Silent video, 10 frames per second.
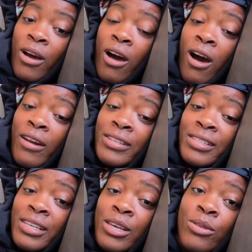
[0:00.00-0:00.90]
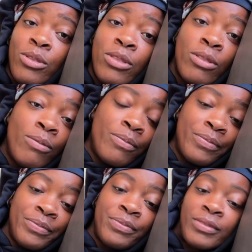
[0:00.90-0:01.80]
But honestly,
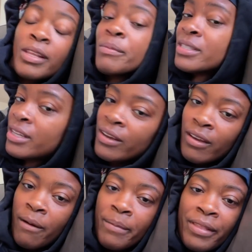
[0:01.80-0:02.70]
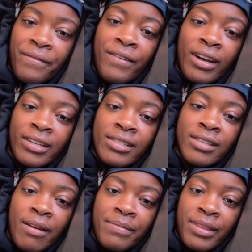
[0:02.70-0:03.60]
let me tell y'all motherfuckers
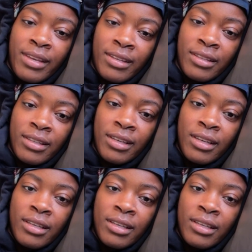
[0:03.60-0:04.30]
something.